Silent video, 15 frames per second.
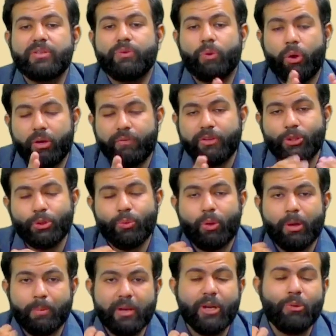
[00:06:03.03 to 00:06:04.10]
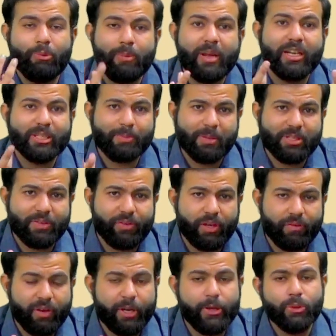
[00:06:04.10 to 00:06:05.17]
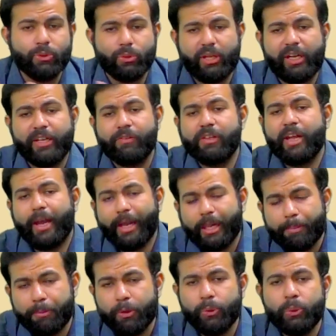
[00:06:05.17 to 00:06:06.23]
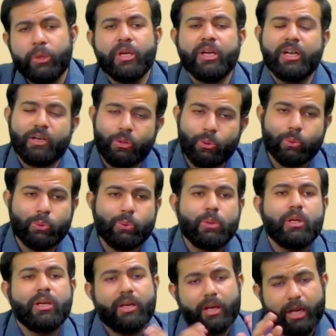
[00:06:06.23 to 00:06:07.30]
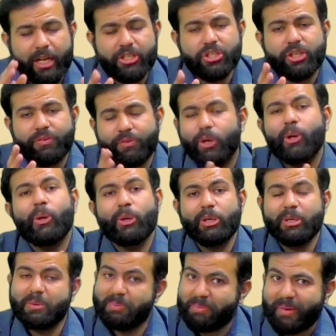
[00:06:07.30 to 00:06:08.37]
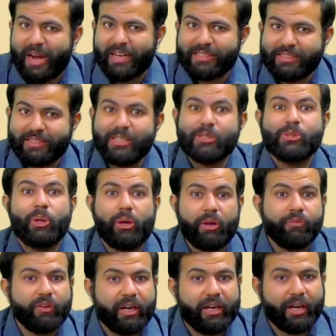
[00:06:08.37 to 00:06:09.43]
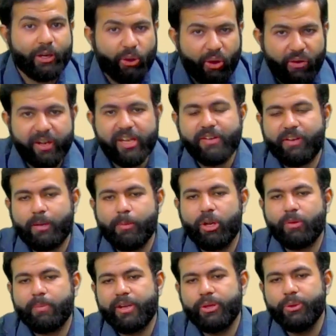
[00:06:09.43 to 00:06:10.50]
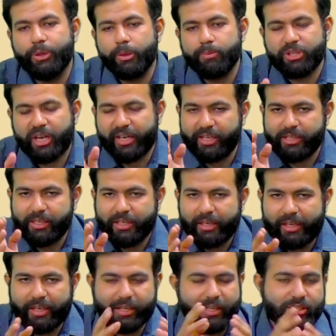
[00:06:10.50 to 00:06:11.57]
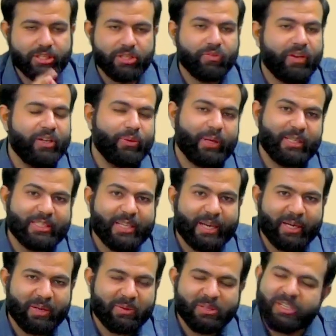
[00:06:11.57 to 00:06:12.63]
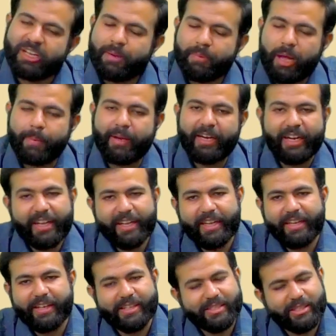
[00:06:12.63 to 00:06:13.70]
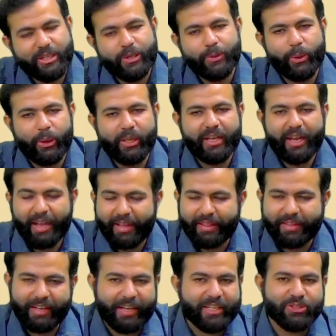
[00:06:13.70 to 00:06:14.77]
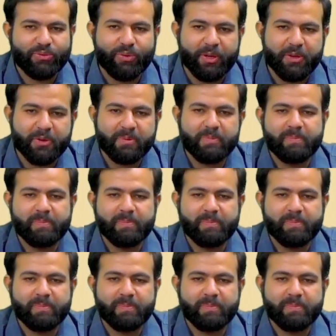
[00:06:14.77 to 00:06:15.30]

on which you want me to make a specific video, so that it will help you to achieve good marks. There is a lot of content already available on my YouTube channel, Karan Chandwani. You can check it out. Bye bye, take care, see you all in the next video.